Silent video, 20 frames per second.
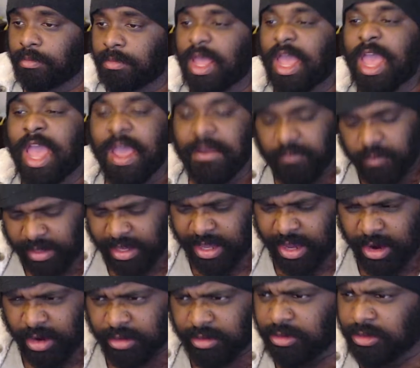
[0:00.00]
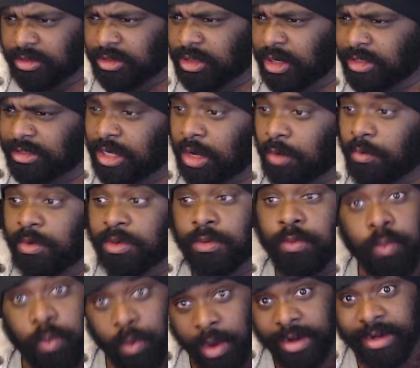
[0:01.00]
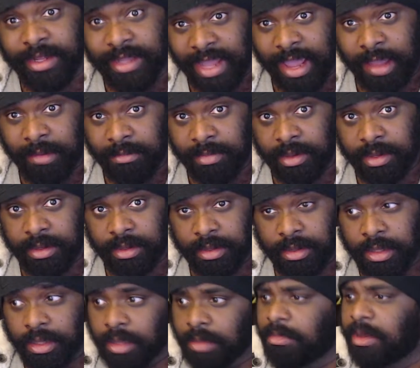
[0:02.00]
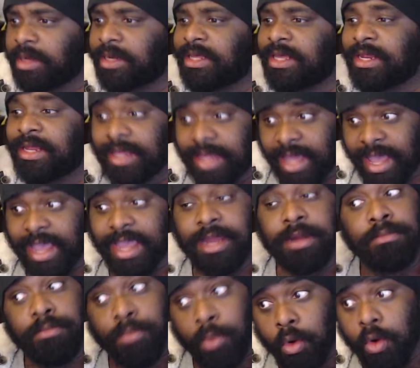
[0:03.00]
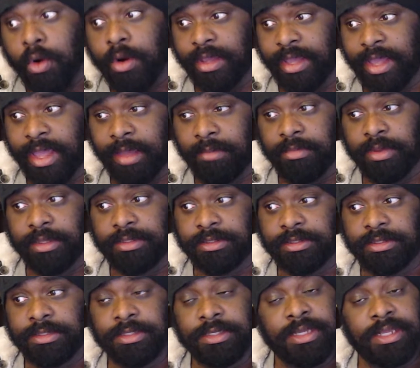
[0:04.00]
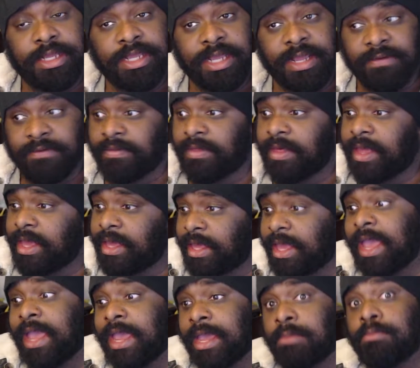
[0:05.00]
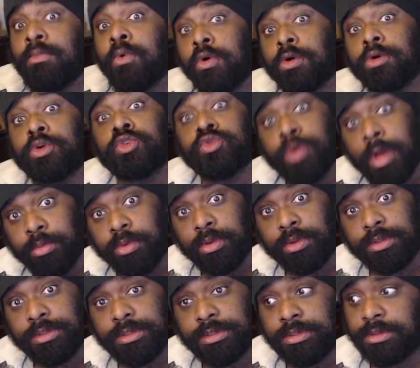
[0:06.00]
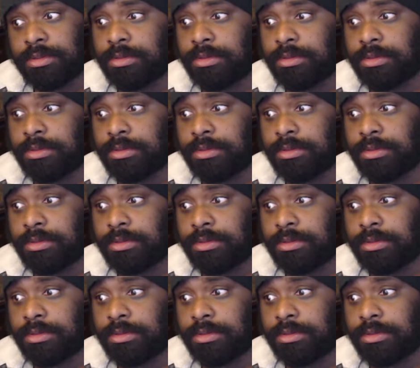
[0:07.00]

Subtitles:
Every character starts out with 1 gambit, but can gain more gambits if they gain more troubles.